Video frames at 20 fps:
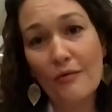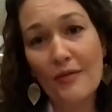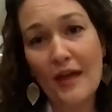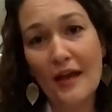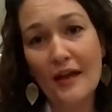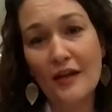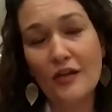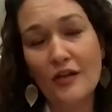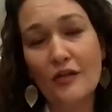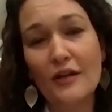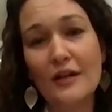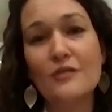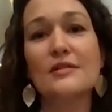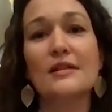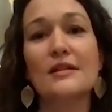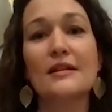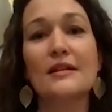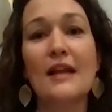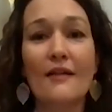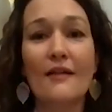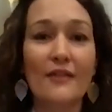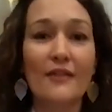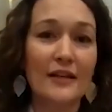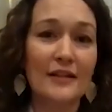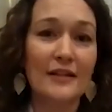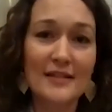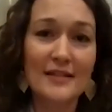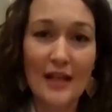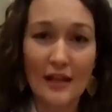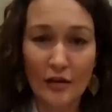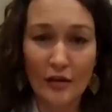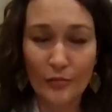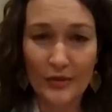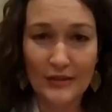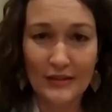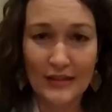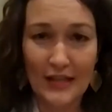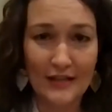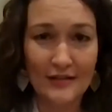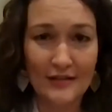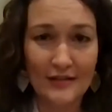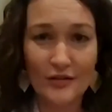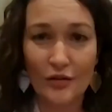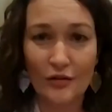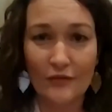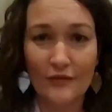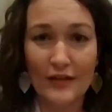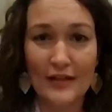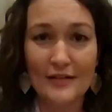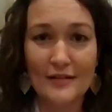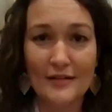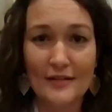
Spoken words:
that you're interested in having a celebrant-led service.